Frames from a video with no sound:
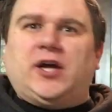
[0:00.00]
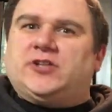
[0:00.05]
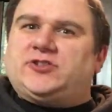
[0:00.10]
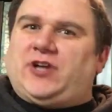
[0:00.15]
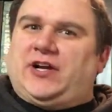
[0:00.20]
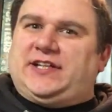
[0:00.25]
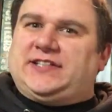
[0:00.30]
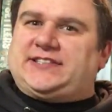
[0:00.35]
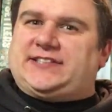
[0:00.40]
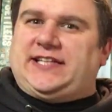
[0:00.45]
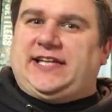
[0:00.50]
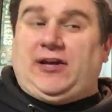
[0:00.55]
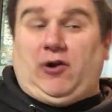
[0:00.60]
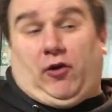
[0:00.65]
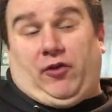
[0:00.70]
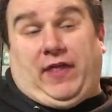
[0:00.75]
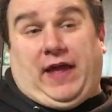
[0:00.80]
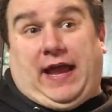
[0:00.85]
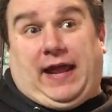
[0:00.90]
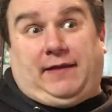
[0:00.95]
trying to see
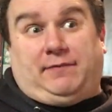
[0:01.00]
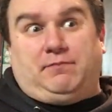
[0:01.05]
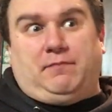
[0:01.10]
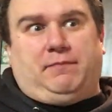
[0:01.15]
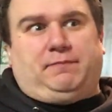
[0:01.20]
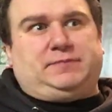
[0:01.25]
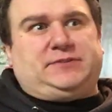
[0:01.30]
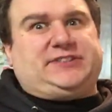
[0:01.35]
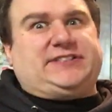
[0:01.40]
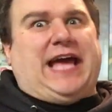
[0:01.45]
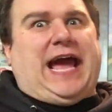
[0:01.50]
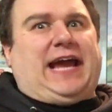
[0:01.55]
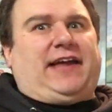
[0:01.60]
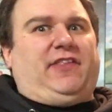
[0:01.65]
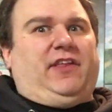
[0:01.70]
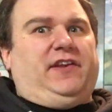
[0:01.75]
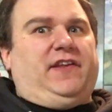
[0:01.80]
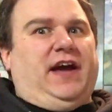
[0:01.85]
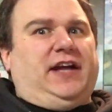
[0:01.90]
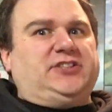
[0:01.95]
are they
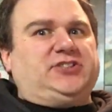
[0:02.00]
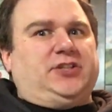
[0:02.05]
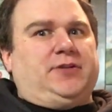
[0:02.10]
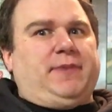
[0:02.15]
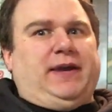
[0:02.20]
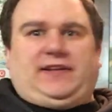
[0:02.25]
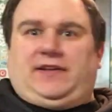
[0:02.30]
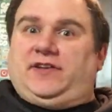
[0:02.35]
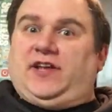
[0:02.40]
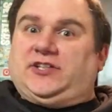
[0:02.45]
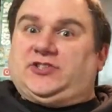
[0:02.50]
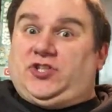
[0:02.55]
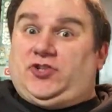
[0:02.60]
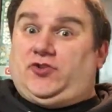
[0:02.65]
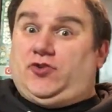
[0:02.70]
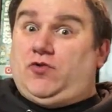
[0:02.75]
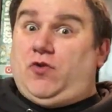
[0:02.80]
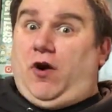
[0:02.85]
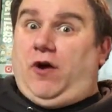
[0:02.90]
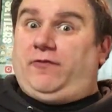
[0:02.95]
stacking the dungeon to make the dungeon
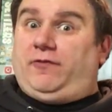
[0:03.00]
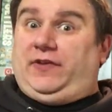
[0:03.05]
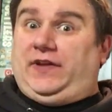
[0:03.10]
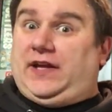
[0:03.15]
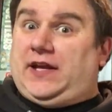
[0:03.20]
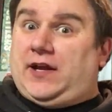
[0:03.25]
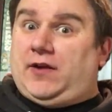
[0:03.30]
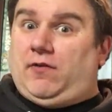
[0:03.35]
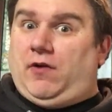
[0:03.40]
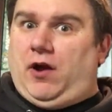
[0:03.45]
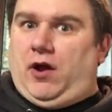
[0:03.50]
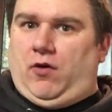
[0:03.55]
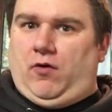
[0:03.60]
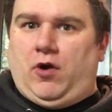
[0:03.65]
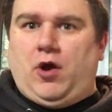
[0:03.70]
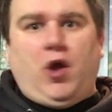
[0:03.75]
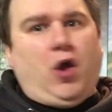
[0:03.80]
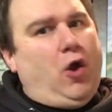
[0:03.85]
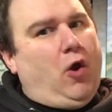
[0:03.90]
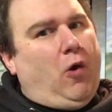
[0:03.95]
too hard for the hero,